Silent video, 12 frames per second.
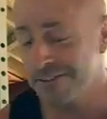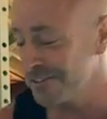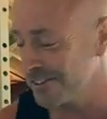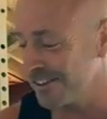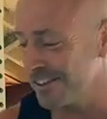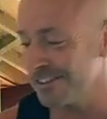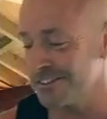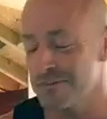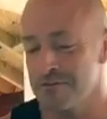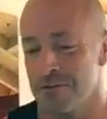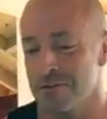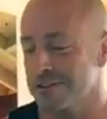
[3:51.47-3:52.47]
to say this,
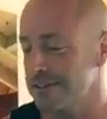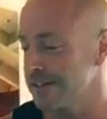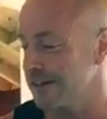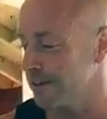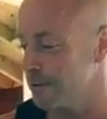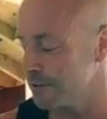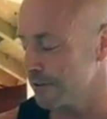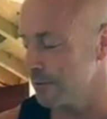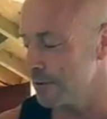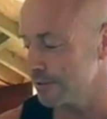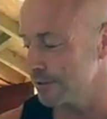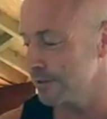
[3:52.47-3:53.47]
unfortunately. I wish I
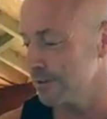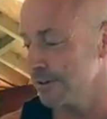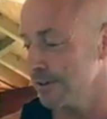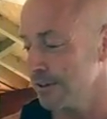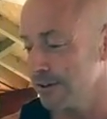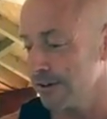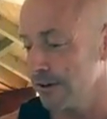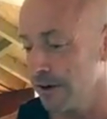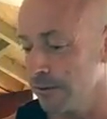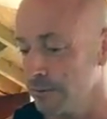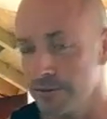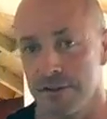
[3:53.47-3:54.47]
was. I
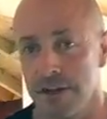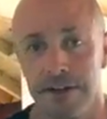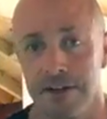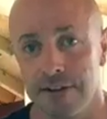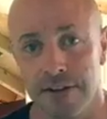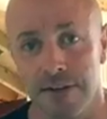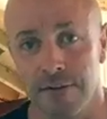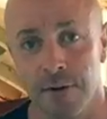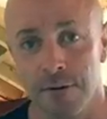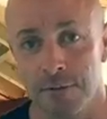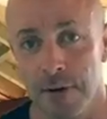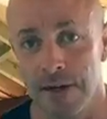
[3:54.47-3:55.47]
would sell anything if I
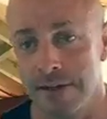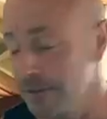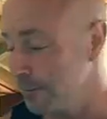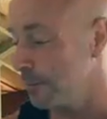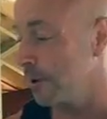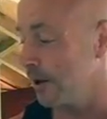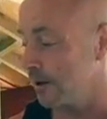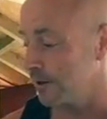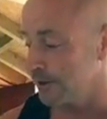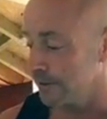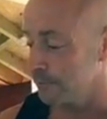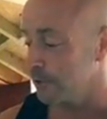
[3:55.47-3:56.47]
was paid,
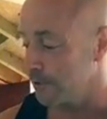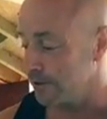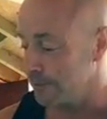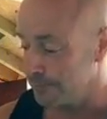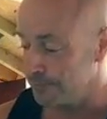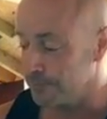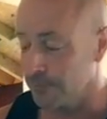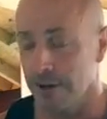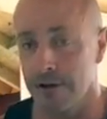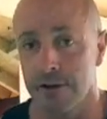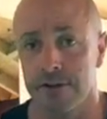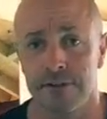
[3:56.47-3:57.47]
but I'm not.
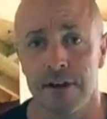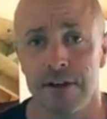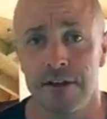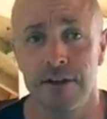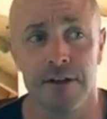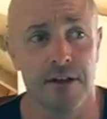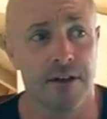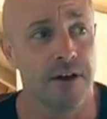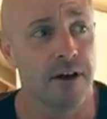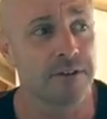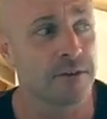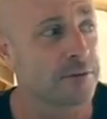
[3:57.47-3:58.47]
And like I say,
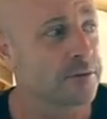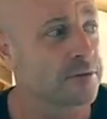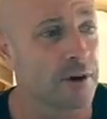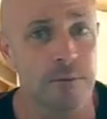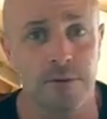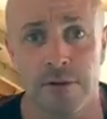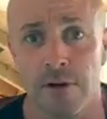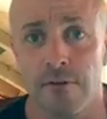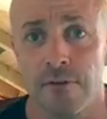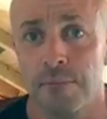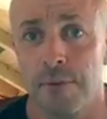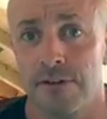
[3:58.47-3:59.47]
I don't subscribe to a lot
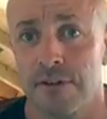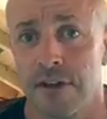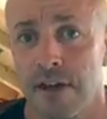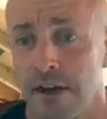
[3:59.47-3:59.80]
of bits of kit